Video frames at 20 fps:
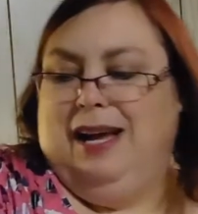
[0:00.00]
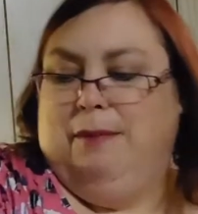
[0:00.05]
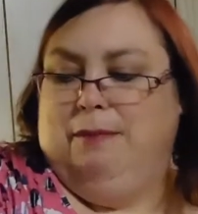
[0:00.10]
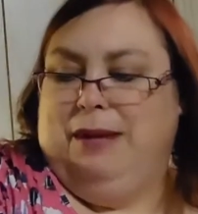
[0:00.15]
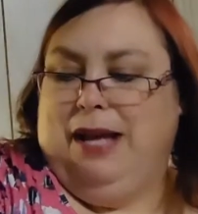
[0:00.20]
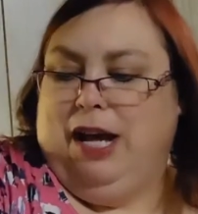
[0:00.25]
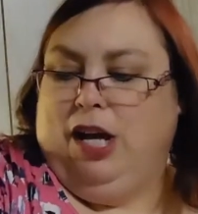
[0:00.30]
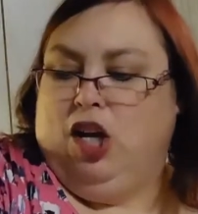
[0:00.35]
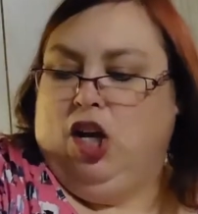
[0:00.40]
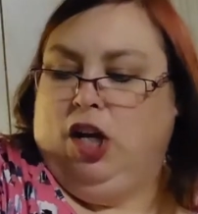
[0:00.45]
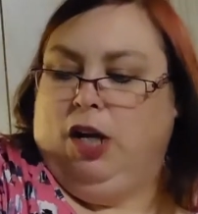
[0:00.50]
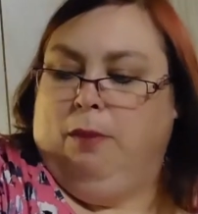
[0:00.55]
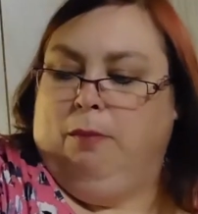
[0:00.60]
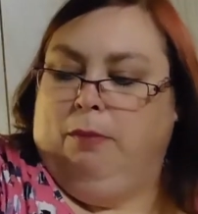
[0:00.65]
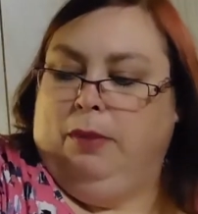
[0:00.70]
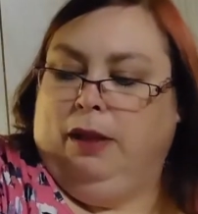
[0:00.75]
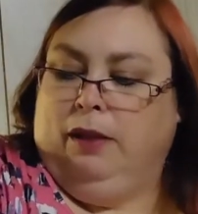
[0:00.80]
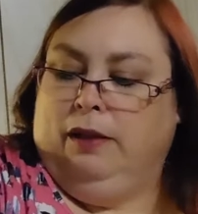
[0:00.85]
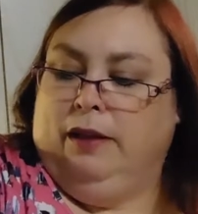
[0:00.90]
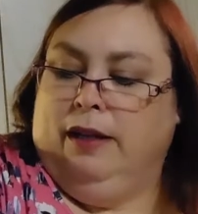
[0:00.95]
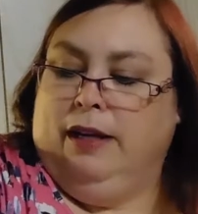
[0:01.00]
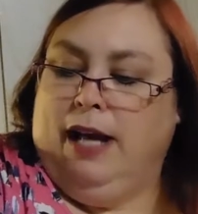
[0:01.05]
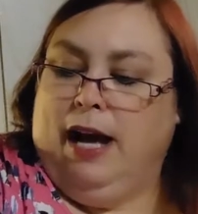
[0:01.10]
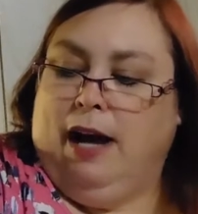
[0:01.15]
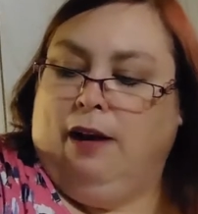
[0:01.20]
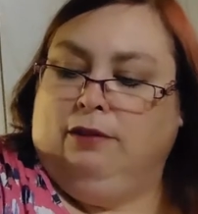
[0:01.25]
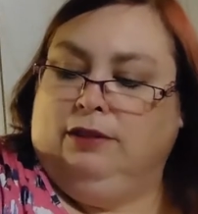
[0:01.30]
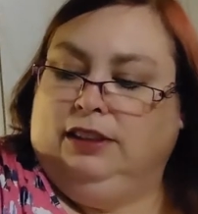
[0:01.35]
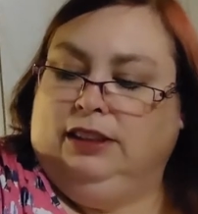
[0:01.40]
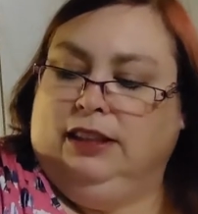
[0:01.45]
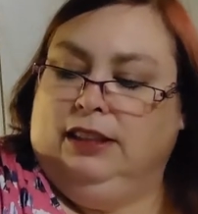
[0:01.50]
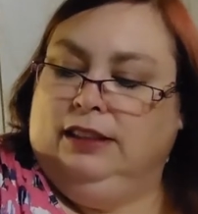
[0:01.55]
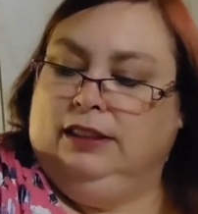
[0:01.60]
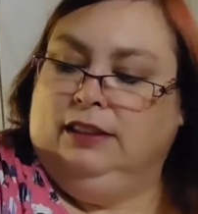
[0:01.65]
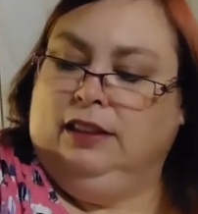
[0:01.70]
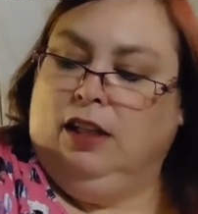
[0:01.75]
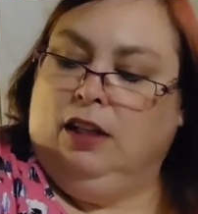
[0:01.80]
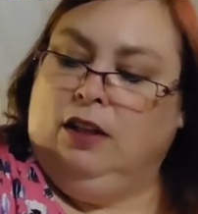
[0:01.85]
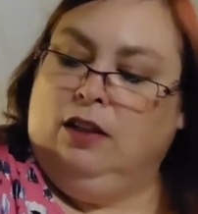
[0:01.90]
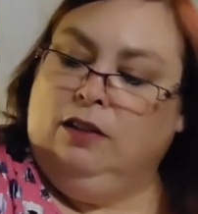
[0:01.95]
I'm not good at building
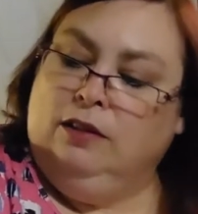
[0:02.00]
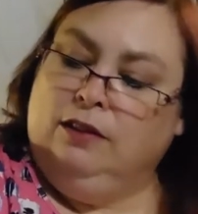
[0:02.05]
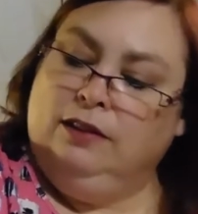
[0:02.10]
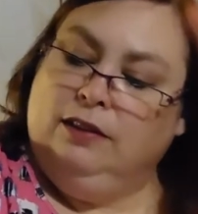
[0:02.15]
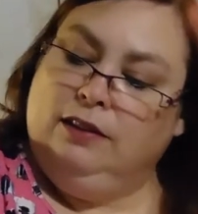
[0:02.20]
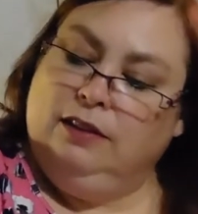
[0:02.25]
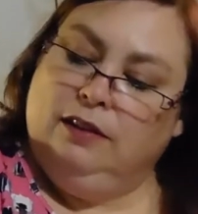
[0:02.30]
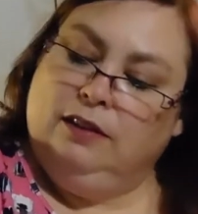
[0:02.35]
houses though.